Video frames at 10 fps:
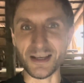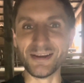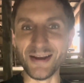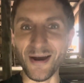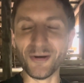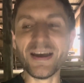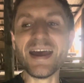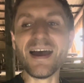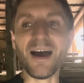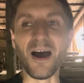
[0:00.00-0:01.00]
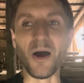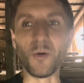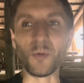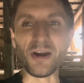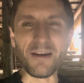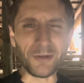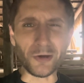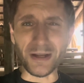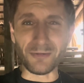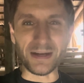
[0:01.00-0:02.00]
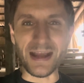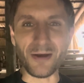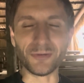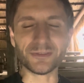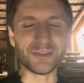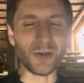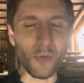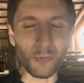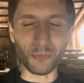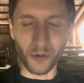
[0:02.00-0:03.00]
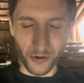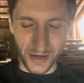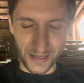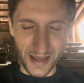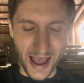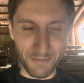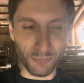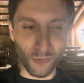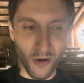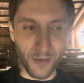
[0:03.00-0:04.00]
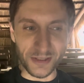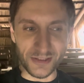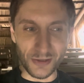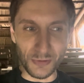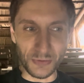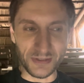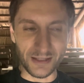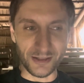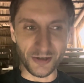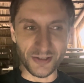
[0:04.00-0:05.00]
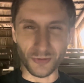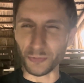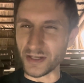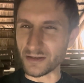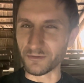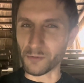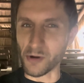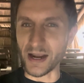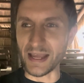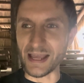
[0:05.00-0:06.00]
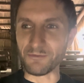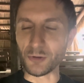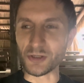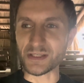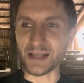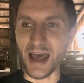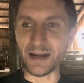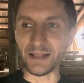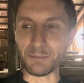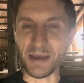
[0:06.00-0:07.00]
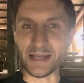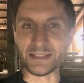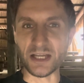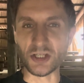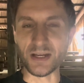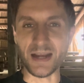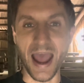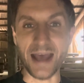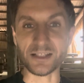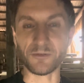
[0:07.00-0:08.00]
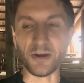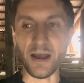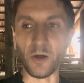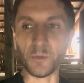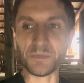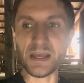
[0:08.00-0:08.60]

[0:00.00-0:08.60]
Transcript: you know, uh, wherever you're in right now, don't worry. I promise you that there's a reason for it. If you just kind of like pay attention and ask for help,